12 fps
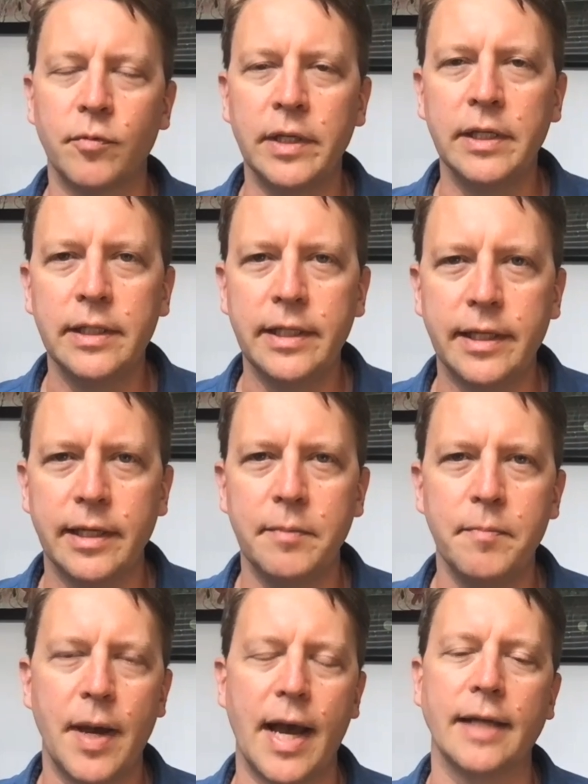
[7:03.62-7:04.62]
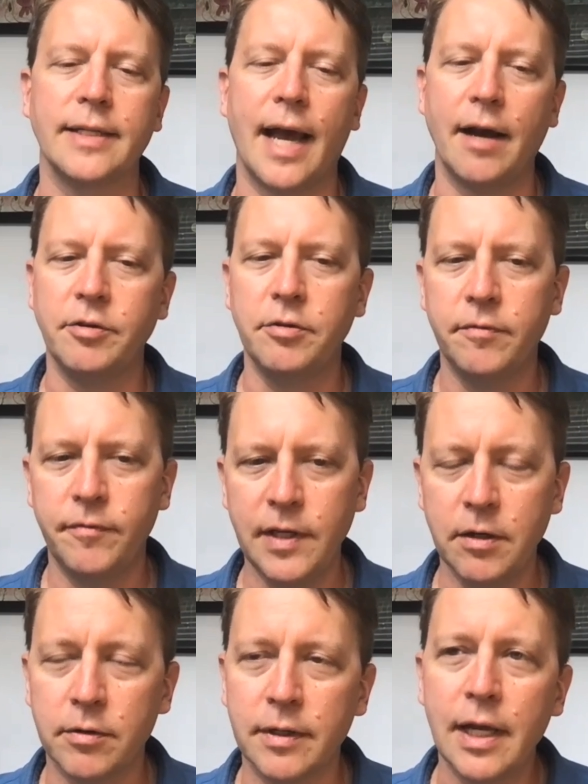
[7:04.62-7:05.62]
really can impact how you
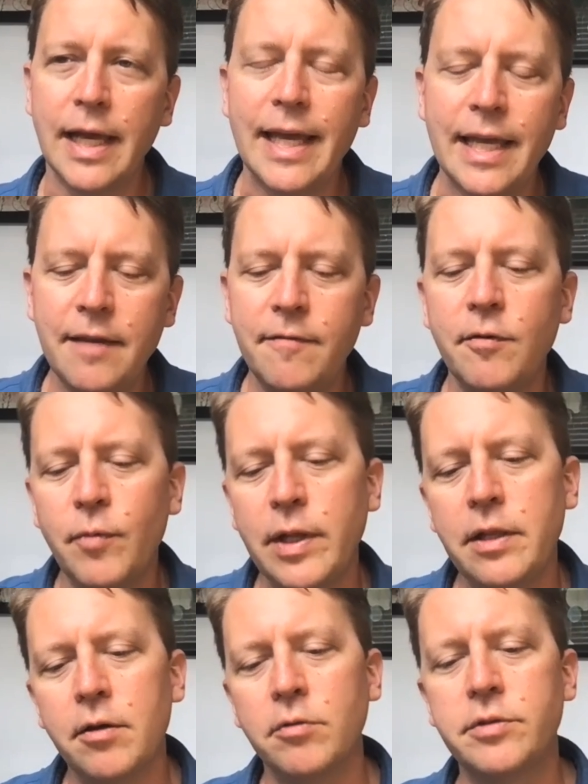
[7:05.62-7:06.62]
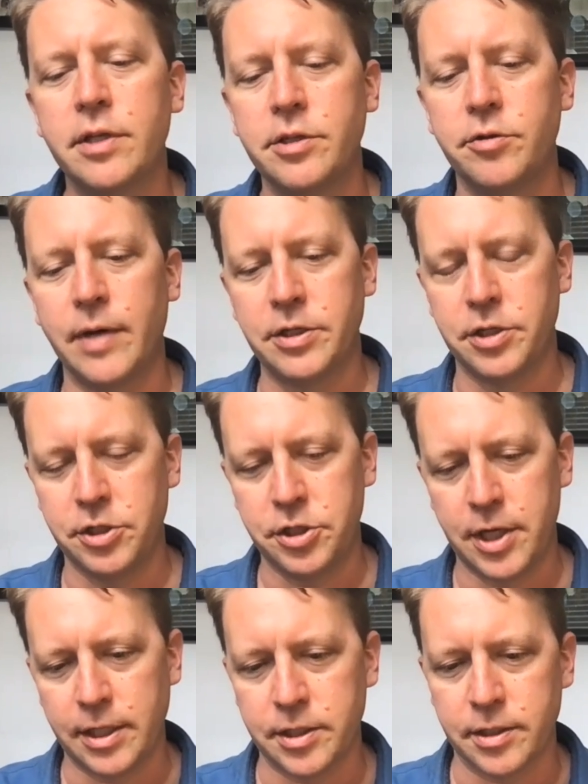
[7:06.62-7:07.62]
feel, even when no situation
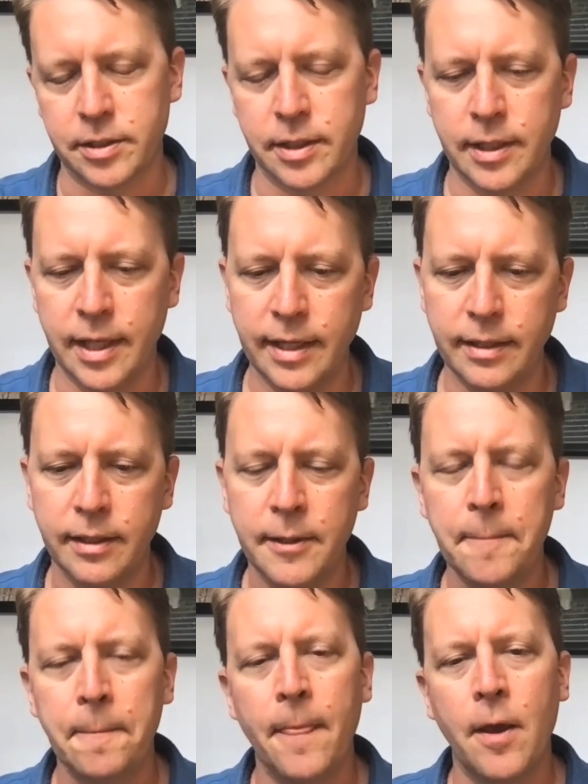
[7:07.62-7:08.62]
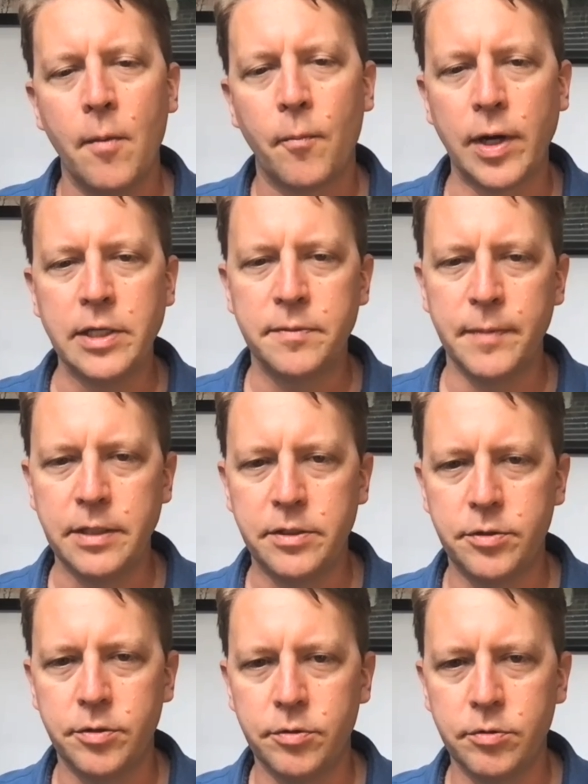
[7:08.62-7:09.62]
changes. And that brings me
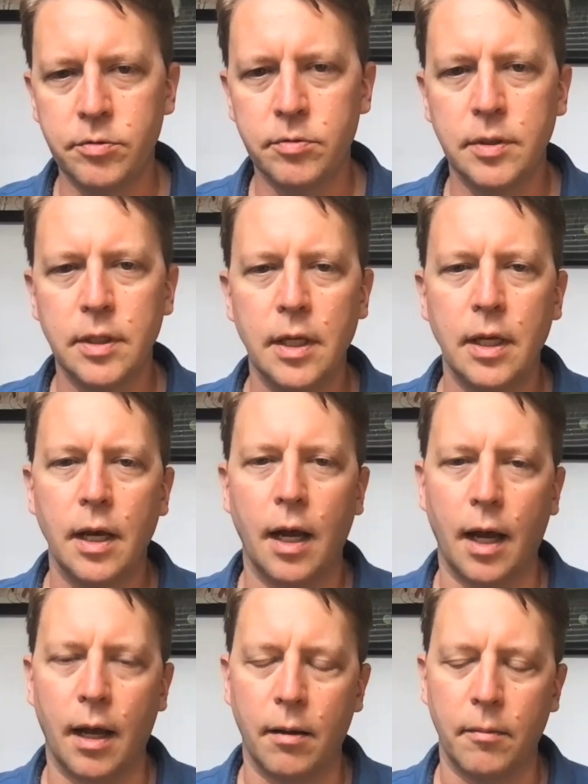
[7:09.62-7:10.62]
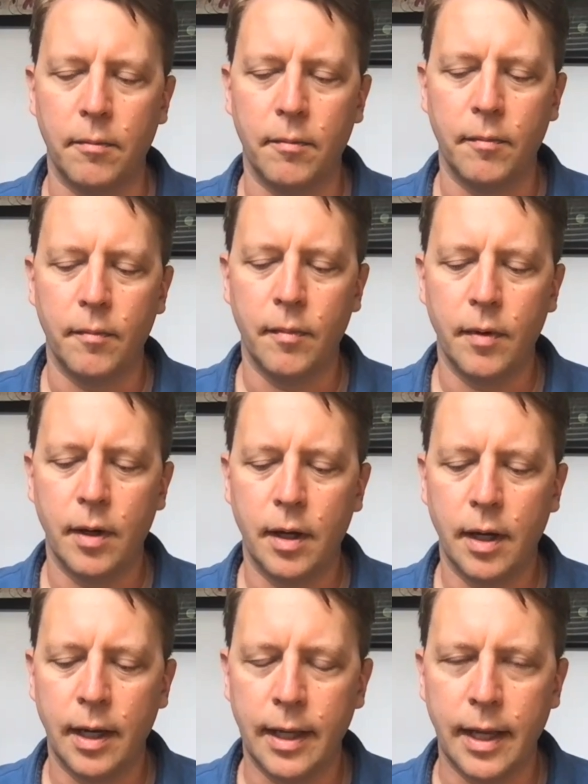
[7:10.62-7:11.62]
to an
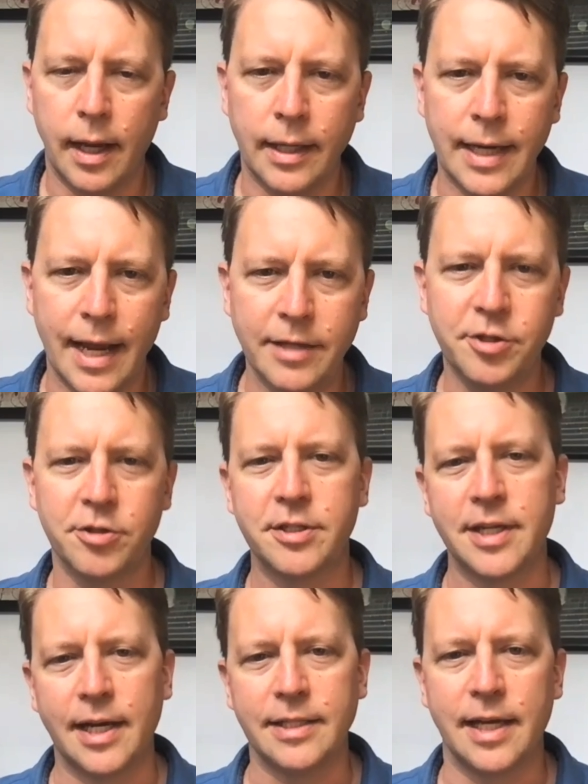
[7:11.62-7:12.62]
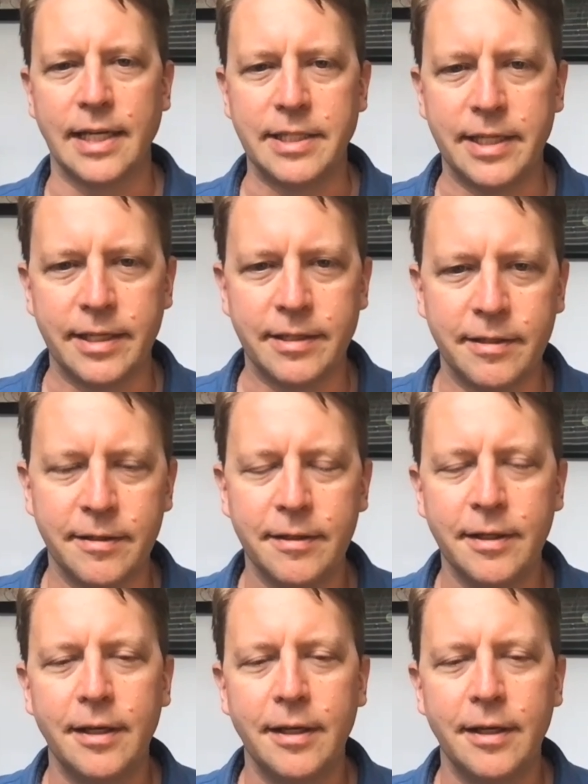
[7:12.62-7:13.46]
exercise I did